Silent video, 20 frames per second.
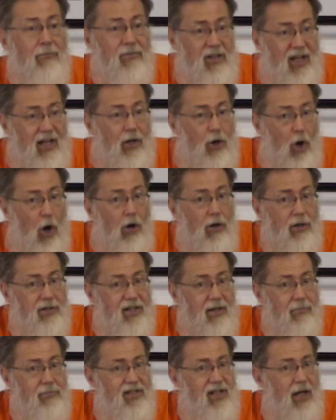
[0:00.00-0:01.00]
He
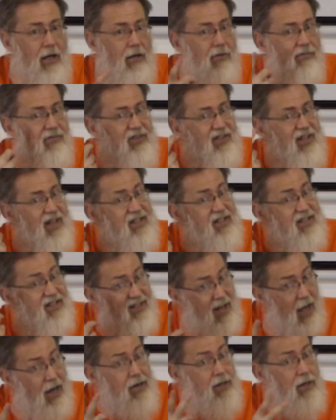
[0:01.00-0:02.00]
calls himself the
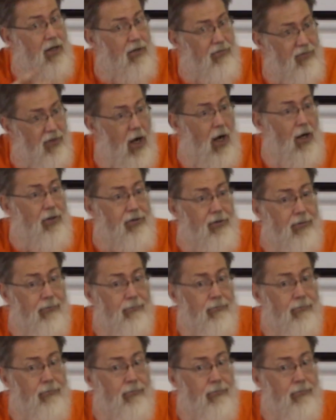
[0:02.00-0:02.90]
Son of God.